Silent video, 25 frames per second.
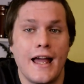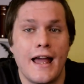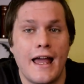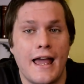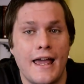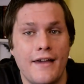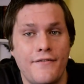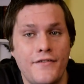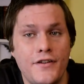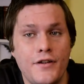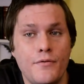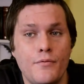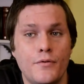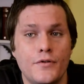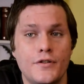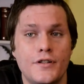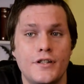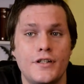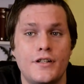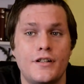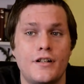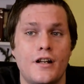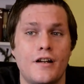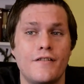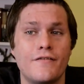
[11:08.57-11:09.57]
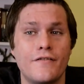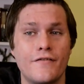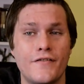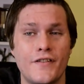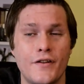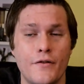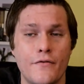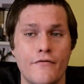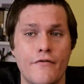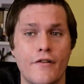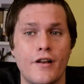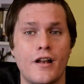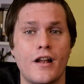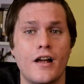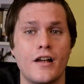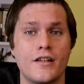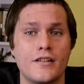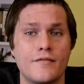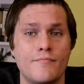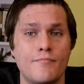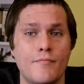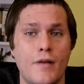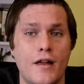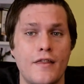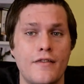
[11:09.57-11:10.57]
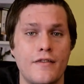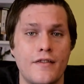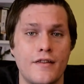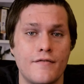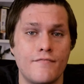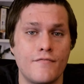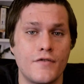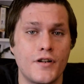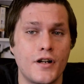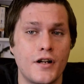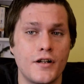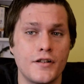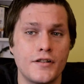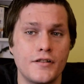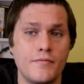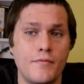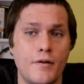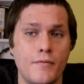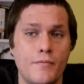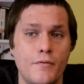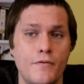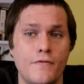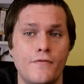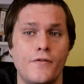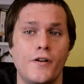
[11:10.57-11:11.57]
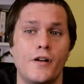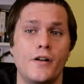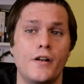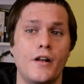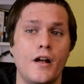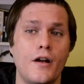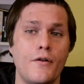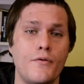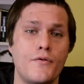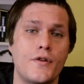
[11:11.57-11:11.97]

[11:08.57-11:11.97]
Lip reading: If you wanted an overview of the last month in regards to my portfolio,